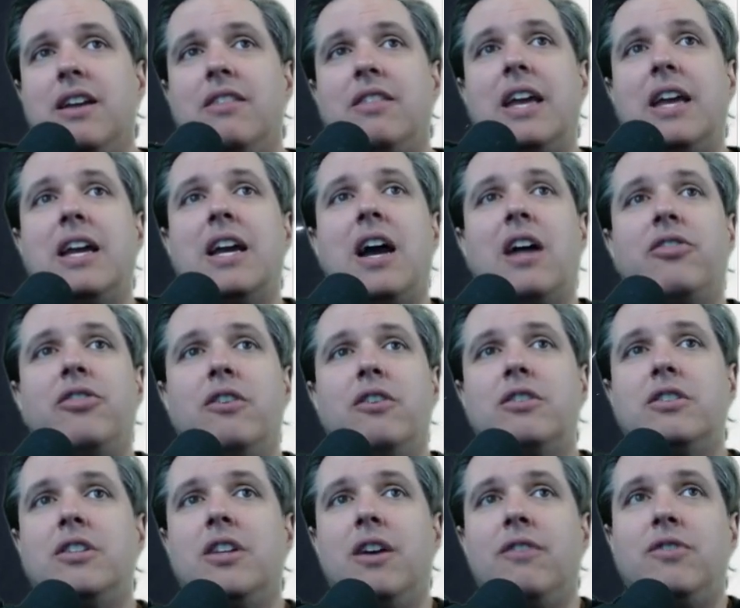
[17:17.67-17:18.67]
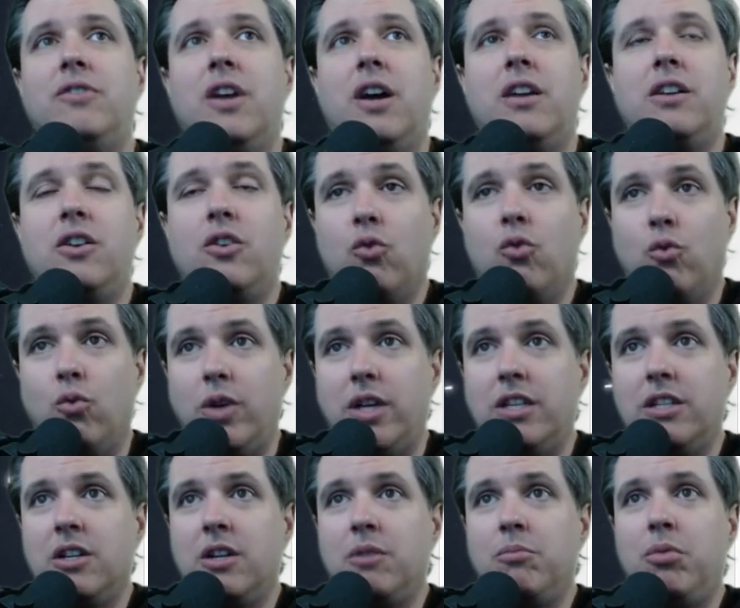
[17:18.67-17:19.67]
They got their stuff done in a
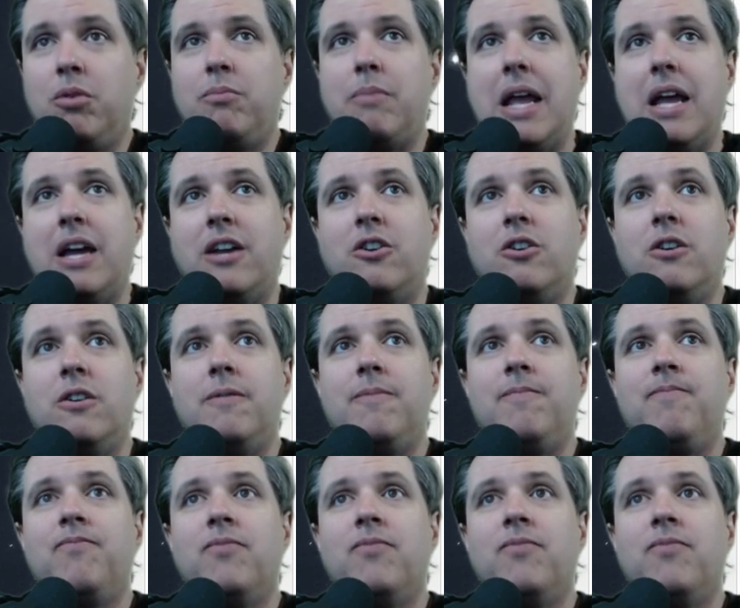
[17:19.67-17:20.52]
reasonable manner,